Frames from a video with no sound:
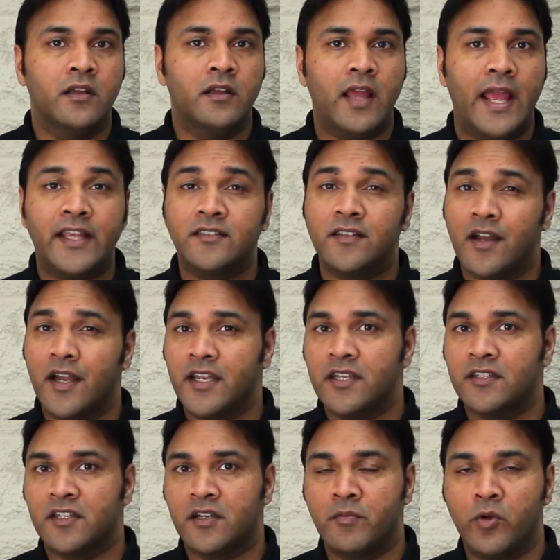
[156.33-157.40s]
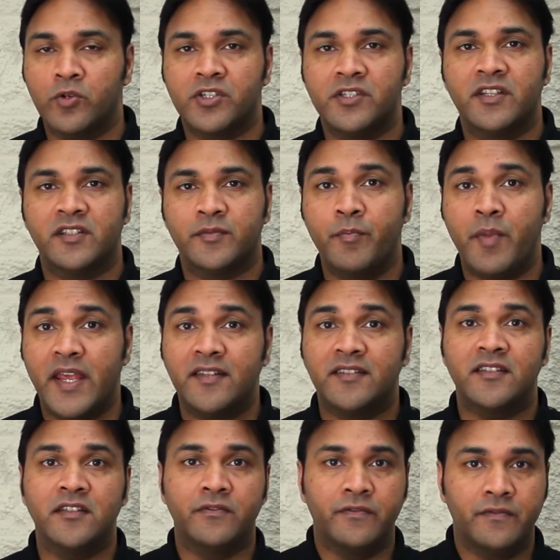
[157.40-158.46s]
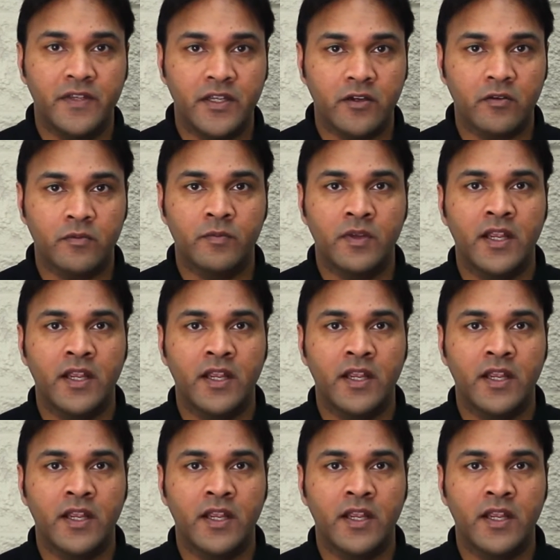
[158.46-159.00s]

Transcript: Anxiety is an emotion that's based in fear,